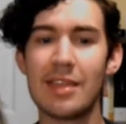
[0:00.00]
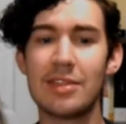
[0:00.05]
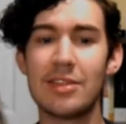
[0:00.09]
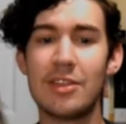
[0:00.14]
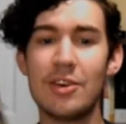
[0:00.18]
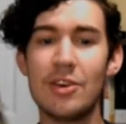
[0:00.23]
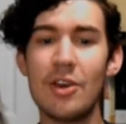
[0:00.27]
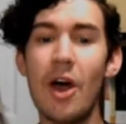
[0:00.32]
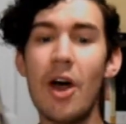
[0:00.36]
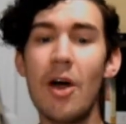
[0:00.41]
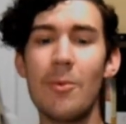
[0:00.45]
The
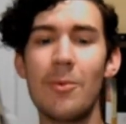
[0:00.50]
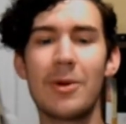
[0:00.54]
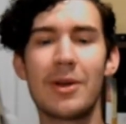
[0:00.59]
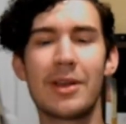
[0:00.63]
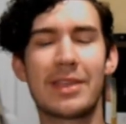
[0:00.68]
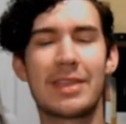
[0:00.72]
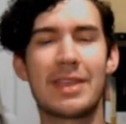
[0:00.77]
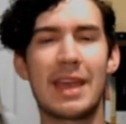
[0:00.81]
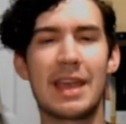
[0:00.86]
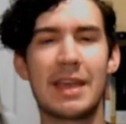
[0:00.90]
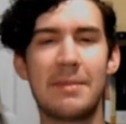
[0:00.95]
knotwork
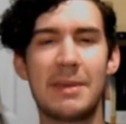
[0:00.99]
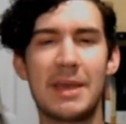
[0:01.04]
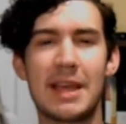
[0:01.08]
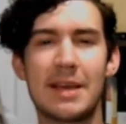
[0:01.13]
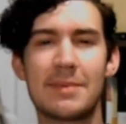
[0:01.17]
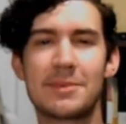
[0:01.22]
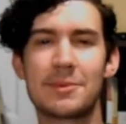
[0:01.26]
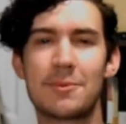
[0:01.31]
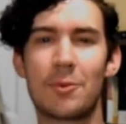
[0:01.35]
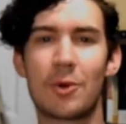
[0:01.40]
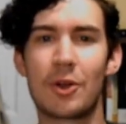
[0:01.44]
thing
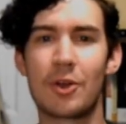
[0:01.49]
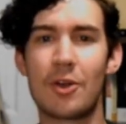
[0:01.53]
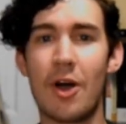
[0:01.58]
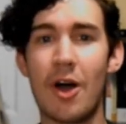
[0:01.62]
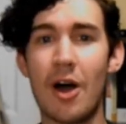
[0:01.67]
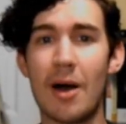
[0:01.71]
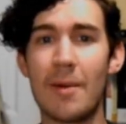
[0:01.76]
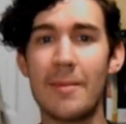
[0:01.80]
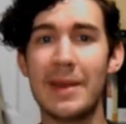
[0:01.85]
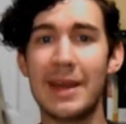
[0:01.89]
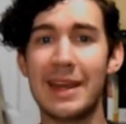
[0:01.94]
becomes more
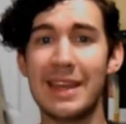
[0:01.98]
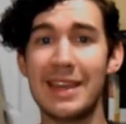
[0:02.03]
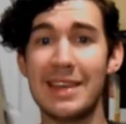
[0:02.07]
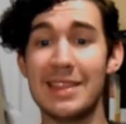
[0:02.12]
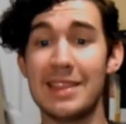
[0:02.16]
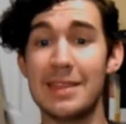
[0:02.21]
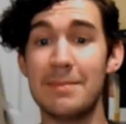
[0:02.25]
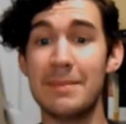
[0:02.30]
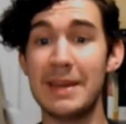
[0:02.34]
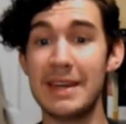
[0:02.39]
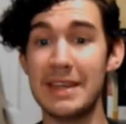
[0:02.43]
common
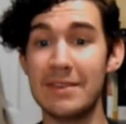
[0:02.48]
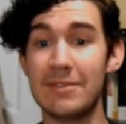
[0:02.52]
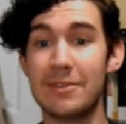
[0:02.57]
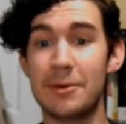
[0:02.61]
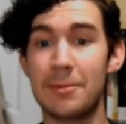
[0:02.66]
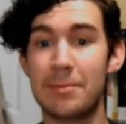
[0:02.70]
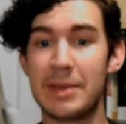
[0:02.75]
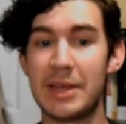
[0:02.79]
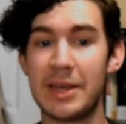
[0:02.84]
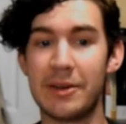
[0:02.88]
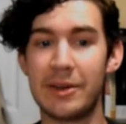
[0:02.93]
in the
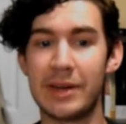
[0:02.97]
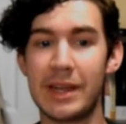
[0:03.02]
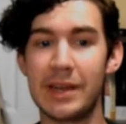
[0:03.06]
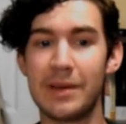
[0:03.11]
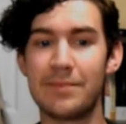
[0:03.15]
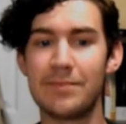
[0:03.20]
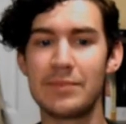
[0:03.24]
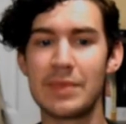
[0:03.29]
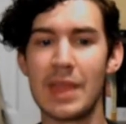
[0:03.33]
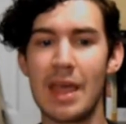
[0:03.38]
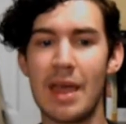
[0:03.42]
medieval period,
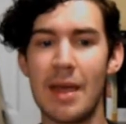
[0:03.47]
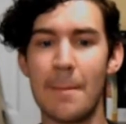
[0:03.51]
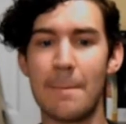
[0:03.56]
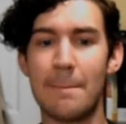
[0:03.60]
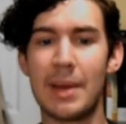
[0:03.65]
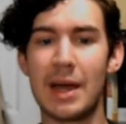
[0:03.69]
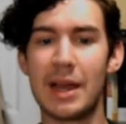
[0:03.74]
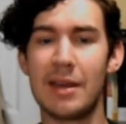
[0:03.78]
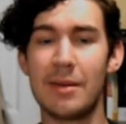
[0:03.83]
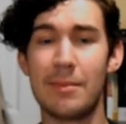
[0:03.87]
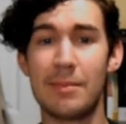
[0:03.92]

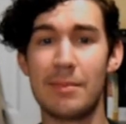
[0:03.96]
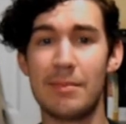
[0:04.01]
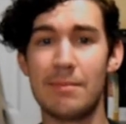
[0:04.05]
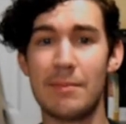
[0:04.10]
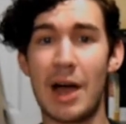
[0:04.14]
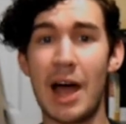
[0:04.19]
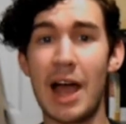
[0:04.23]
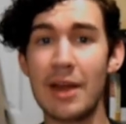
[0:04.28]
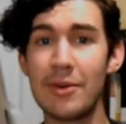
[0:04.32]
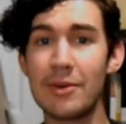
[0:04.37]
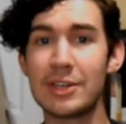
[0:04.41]
but
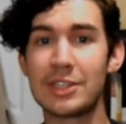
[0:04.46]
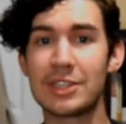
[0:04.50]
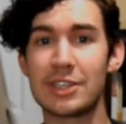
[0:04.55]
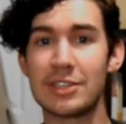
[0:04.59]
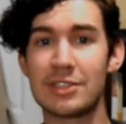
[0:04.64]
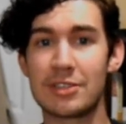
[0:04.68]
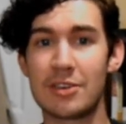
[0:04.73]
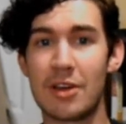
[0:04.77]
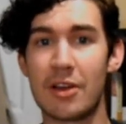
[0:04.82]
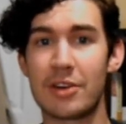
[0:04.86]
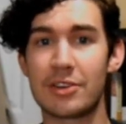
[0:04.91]
Irish
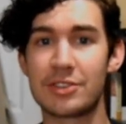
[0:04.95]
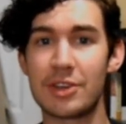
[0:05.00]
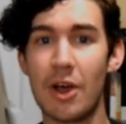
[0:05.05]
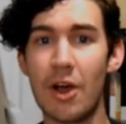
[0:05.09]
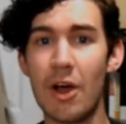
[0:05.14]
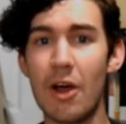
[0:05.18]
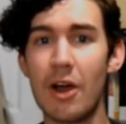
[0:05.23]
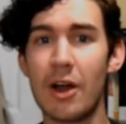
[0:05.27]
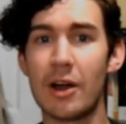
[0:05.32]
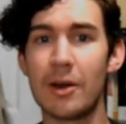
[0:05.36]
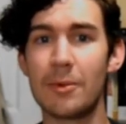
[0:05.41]
and Scottish
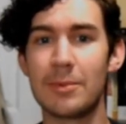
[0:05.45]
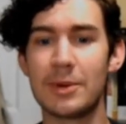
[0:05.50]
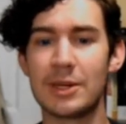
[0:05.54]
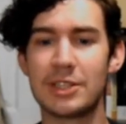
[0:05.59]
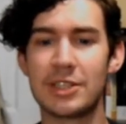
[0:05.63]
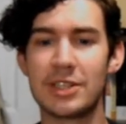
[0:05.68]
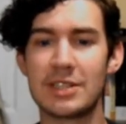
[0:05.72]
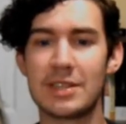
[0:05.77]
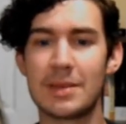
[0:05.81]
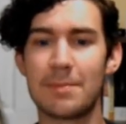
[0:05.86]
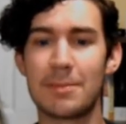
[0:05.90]
art, which
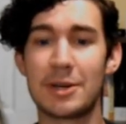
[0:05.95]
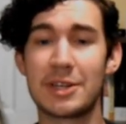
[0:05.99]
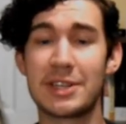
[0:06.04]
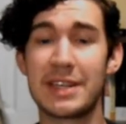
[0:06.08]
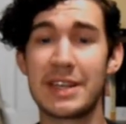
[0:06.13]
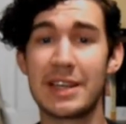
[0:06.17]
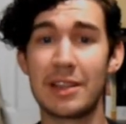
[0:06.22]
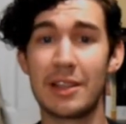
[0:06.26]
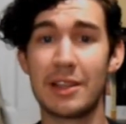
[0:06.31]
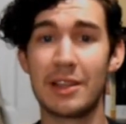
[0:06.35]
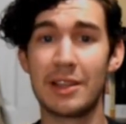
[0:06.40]
is
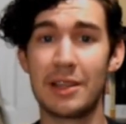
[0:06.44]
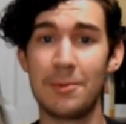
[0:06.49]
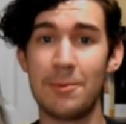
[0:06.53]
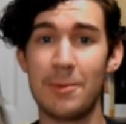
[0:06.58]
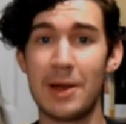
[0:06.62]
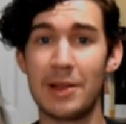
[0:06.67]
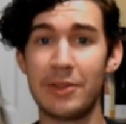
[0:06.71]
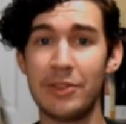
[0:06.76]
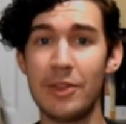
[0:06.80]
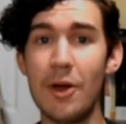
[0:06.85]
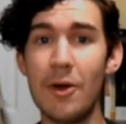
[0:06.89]
particularly
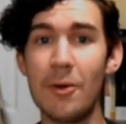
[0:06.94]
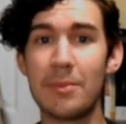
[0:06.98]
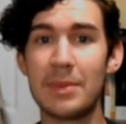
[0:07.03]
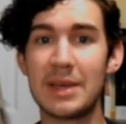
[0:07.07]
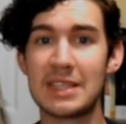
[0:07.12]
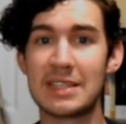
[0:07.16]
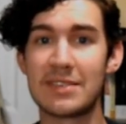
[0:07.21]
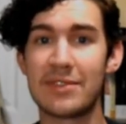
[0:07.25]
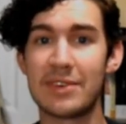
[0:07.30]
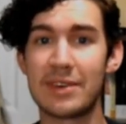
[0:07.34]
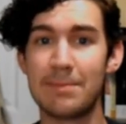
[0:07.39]
well known
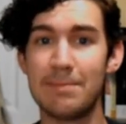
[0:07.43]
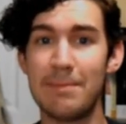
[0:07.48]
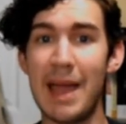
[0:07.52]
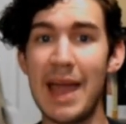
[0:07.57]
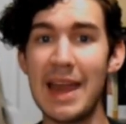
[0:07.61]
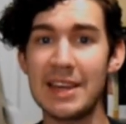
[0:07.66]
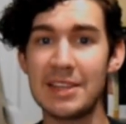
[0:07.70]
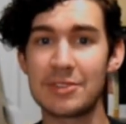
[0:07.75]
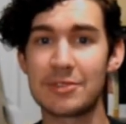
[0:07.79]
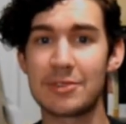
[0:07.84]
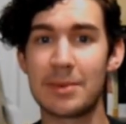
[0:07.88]
because of
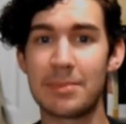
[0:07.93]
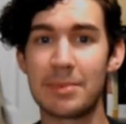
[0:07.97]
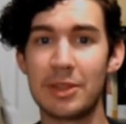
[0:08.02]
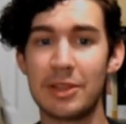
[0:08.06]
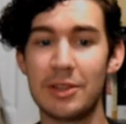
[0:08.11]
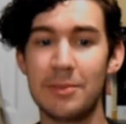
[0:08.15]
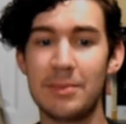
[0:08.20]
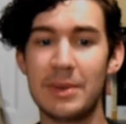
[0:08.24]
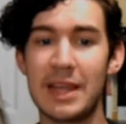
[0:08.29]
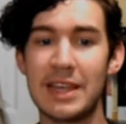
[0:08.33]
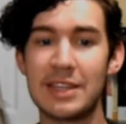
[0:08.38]
manuscript
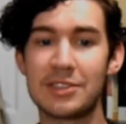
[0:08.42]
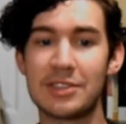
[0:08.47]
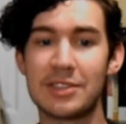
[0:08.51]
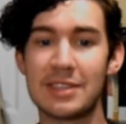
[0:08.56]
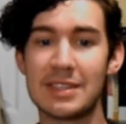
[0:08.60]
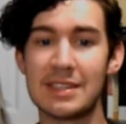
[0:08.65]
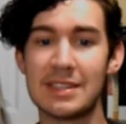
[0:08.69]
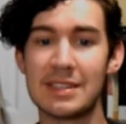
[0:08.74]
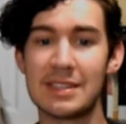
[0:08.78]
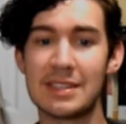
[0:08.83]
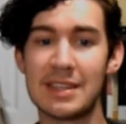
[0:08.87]

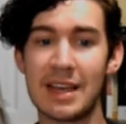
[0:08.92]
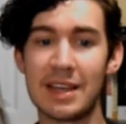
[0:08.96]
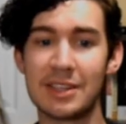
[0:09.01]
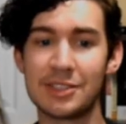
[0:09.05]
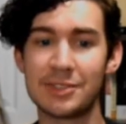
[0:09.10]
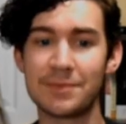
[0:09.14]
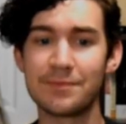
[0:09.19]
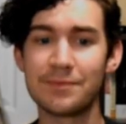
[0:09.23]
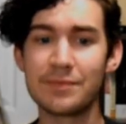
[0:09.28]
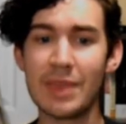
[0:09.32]
illuminations and such,